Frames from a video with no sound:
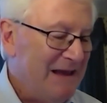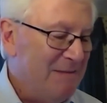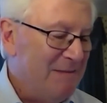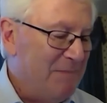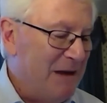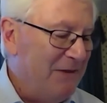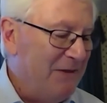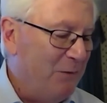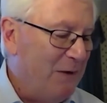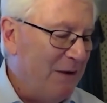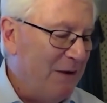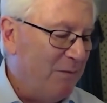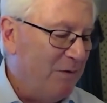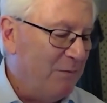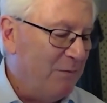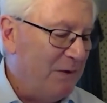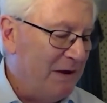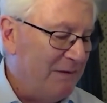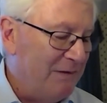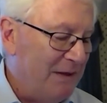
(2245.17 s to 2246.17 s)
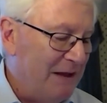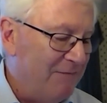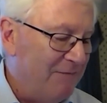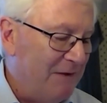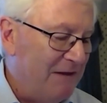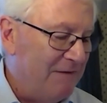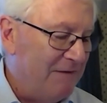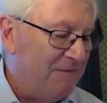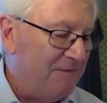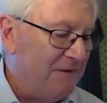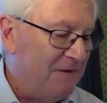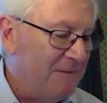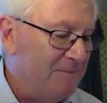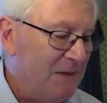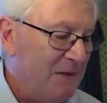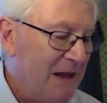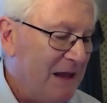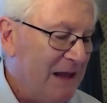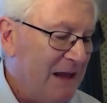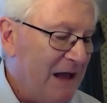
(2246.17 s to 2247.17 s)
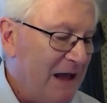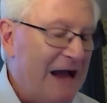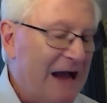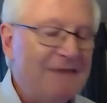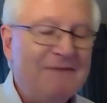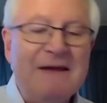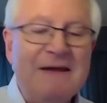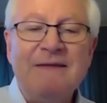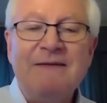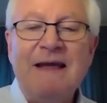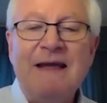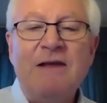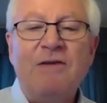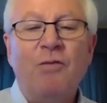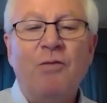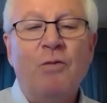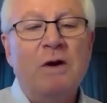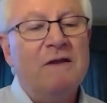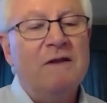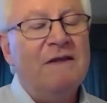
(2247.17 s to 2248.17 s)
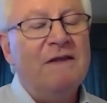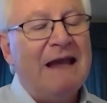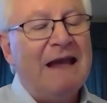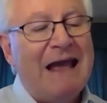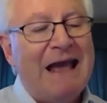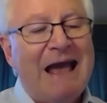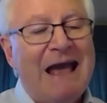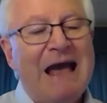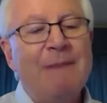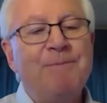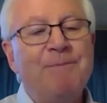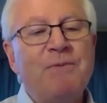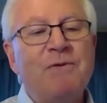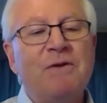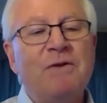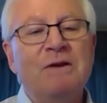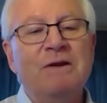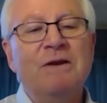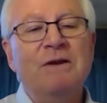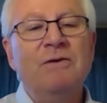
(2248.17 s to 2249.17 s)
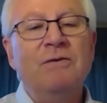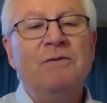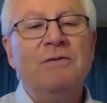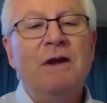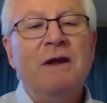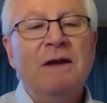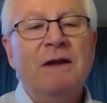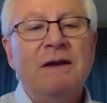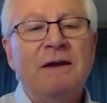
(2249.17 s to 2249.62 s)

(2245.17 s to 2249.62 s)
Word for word: by the way, if if I think that's one of the absolute